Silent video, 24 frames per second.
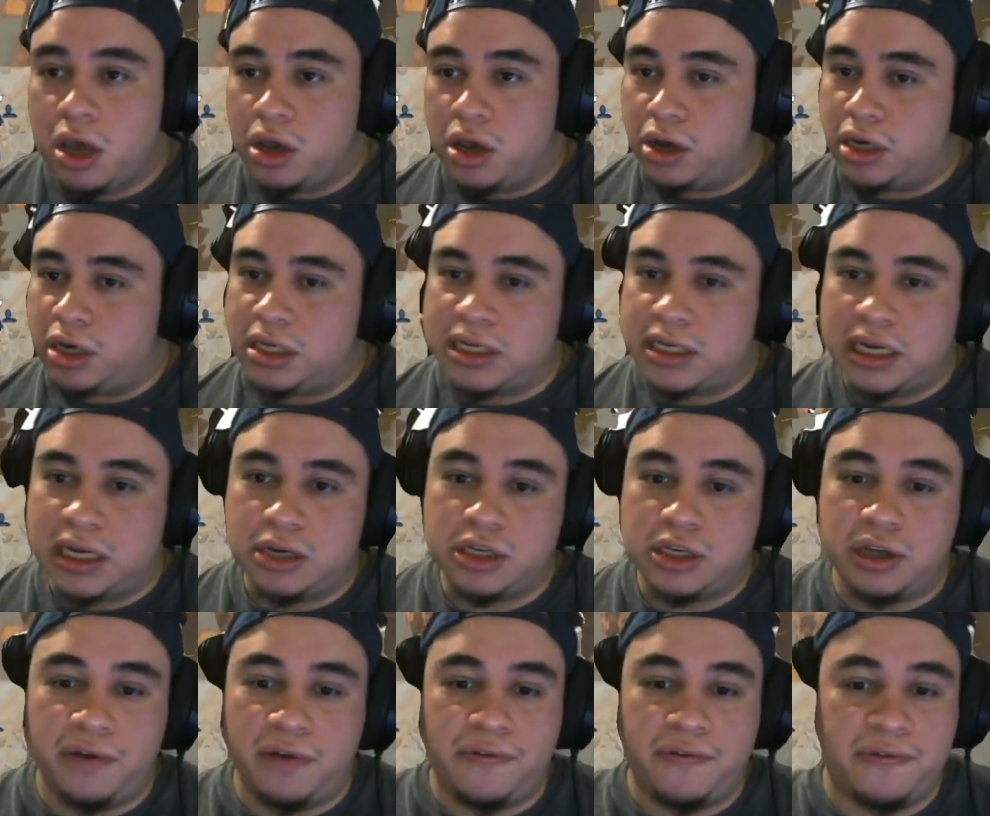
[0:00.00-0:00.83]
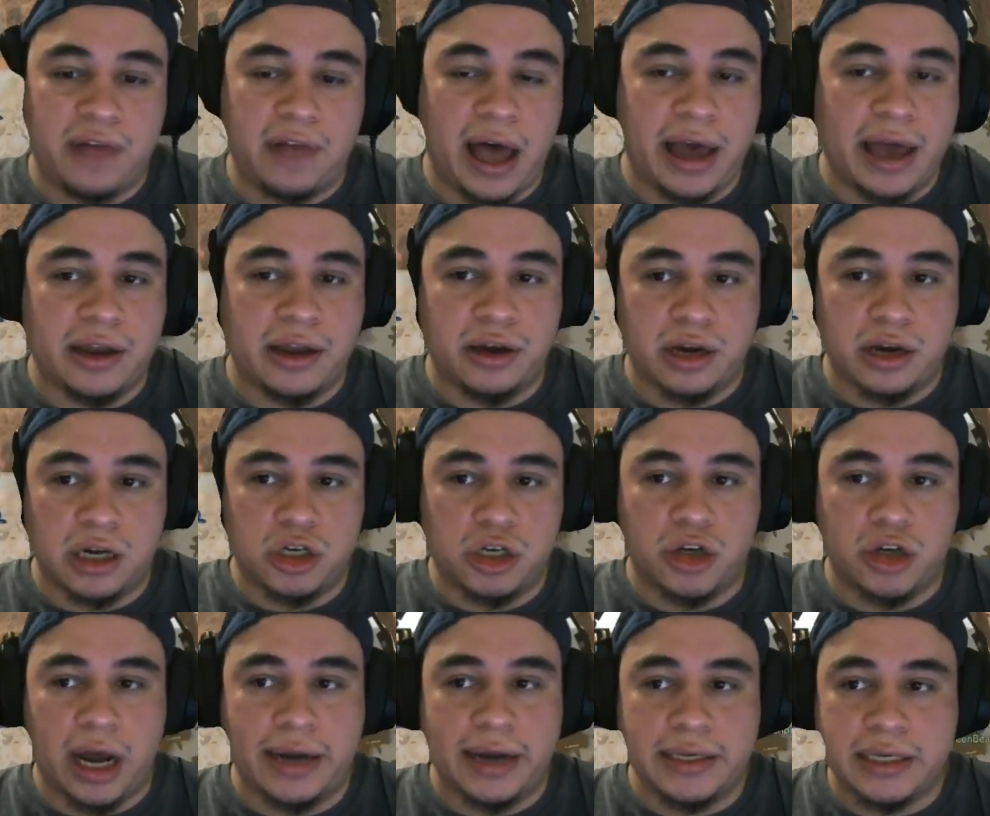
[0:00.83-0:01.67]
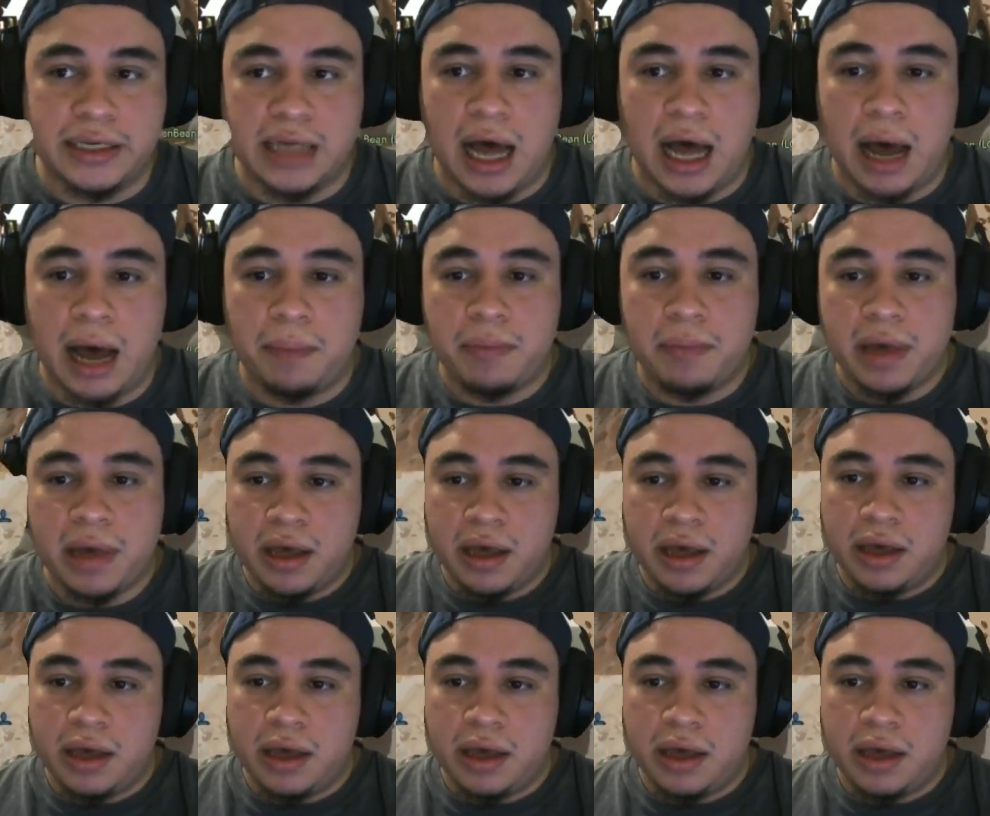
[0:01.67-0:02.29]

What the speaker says: You're going to send yourself flying. You're going to try to stop.